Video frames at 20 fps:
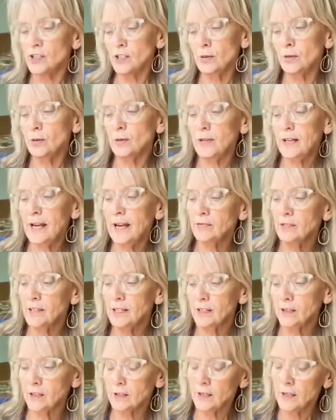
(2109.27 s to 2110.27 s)
So we would have
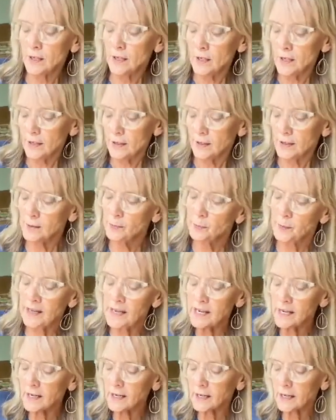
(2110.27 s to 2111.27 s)
like the
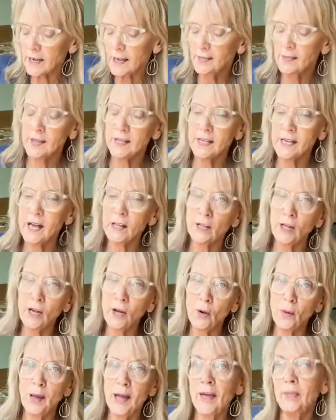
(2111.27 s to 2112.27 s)
pink and the
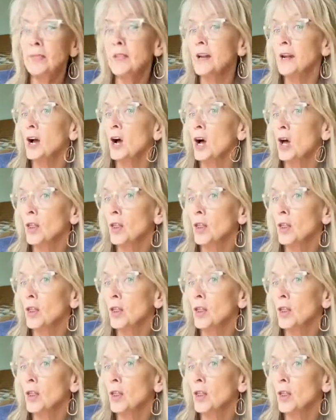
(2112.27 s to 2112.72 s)
yellow and then